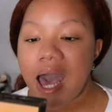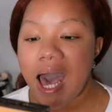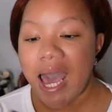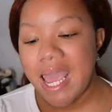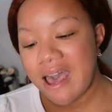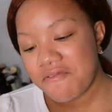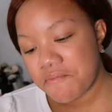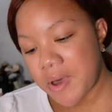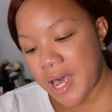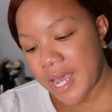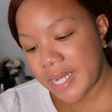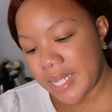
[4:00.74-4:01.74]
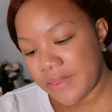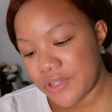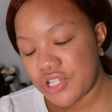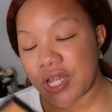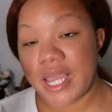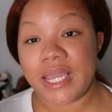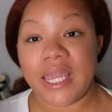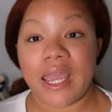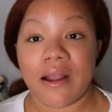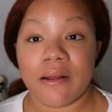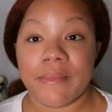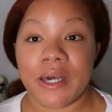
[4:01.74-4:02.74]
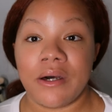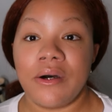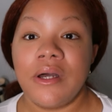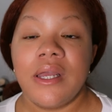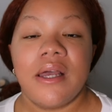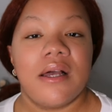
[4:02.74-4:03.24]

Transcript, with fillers: I have mine in the shade Caramel.